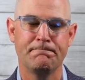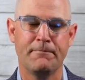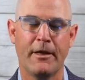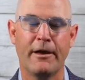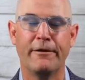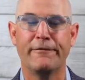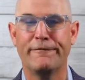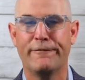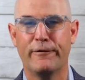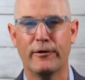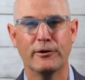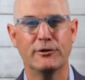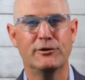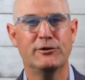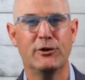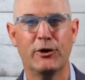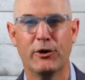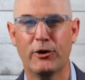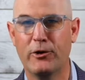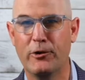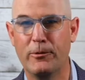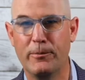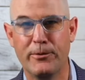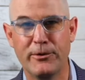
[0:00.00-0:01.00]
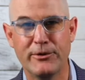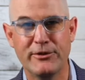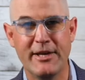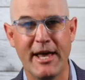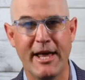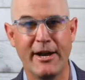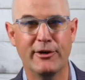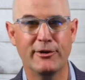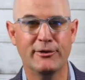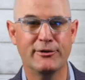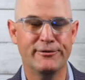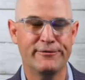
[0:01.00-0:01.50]
First circle
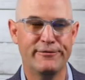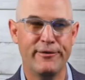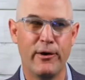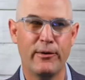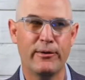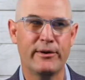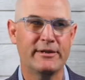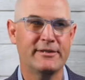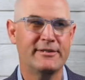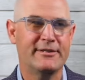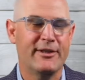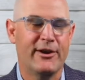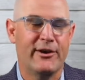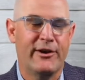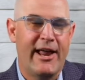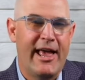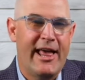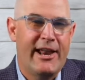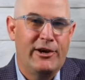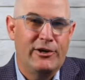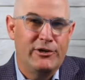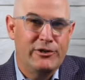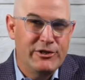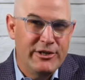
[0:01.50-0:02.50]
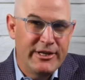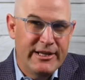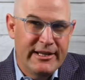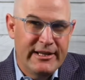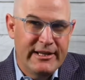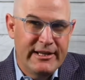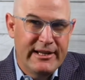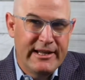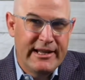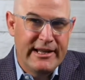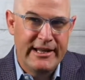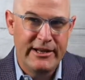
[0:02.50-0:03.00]
presenters focus their energy
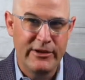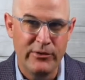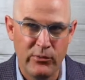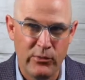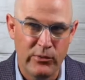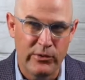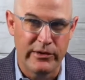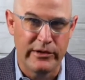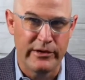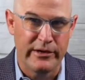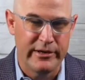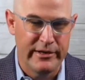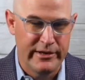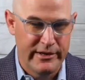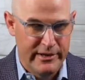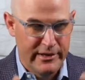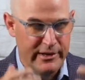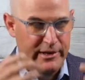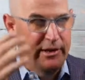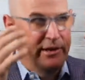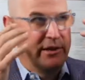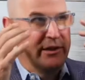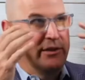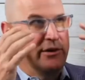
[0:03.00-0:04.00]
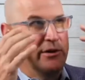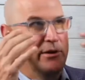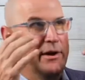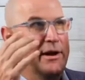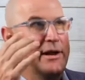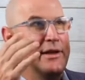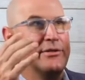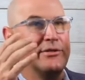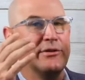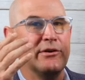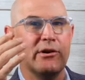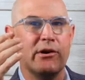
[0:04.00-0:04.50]
inward. They're
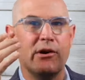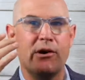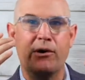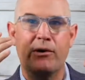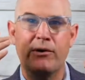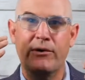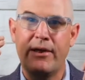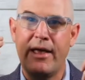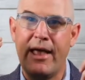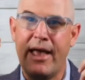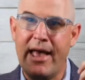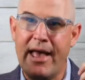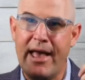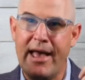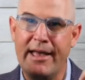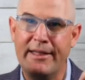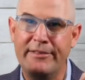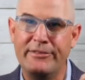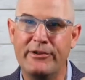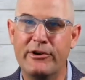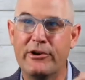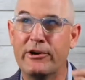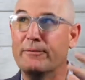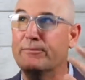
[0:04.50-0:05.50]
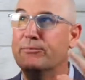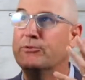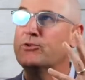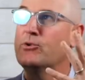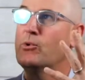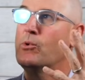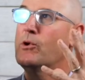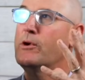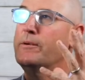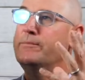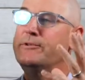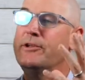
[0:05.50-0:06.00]
in their own head, they're
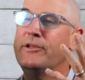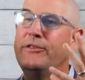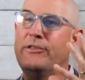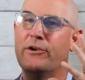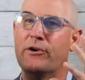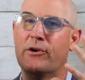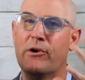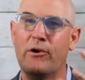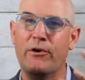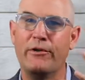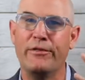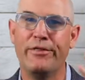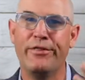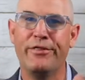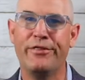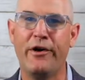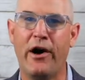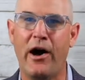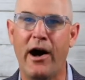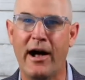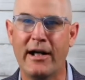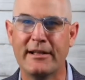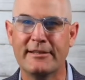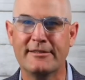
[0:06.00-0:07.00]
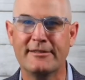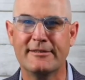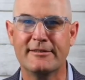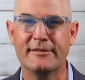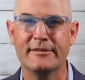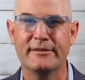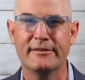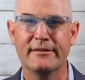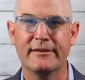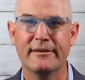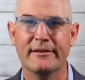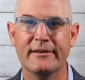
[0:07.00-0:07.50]
absorbed in their own thoughts,
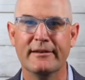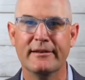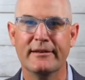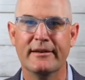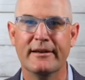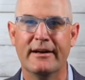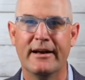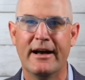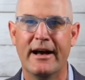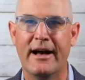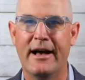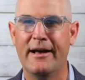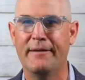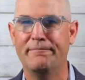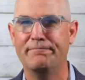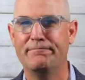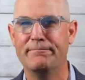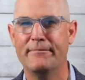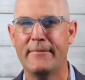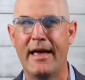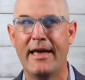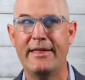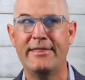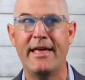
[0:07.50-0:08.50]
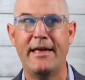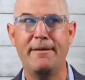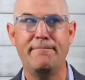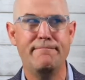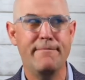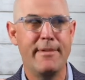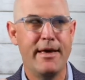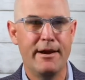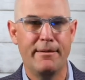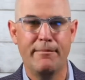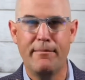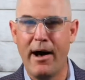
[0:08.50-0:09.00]
and they
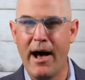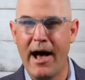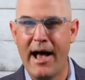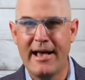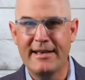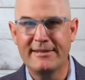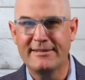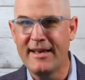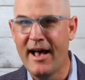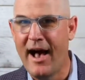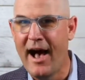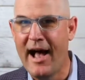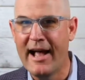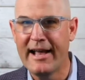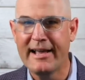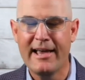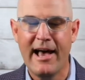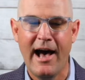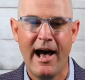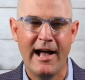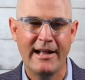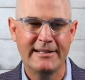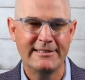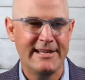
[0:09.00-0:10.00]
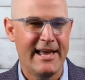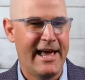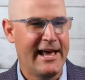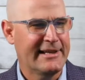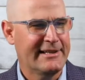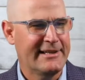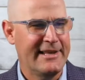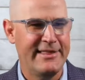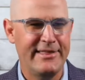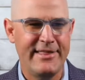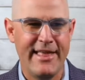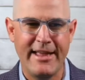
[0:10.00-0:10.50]
minimize eye
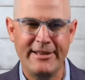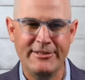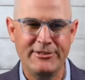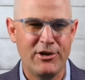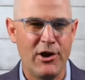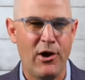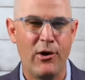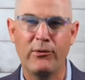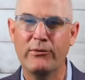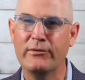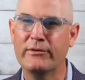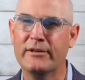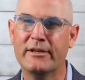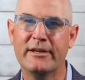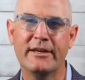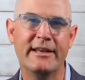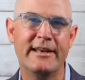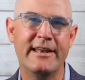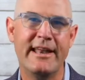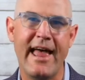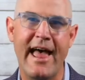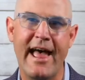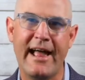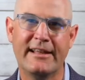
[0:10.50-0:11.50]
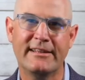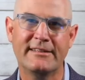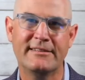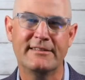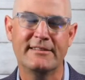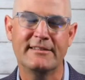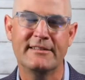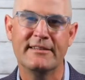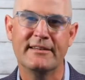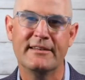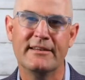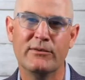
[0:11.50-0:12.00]
contact and they don't connect
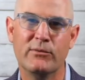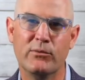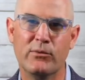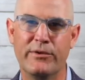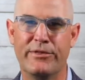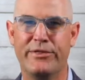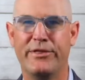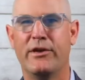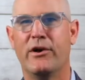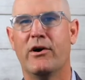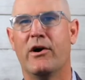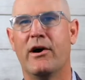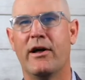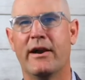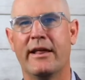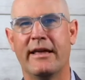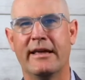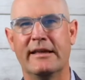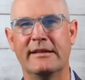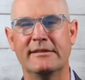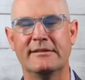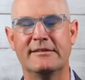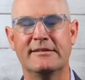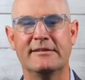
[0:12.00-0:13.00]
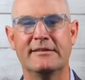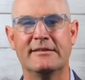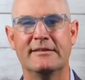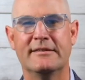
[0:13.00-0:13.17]
with the audience.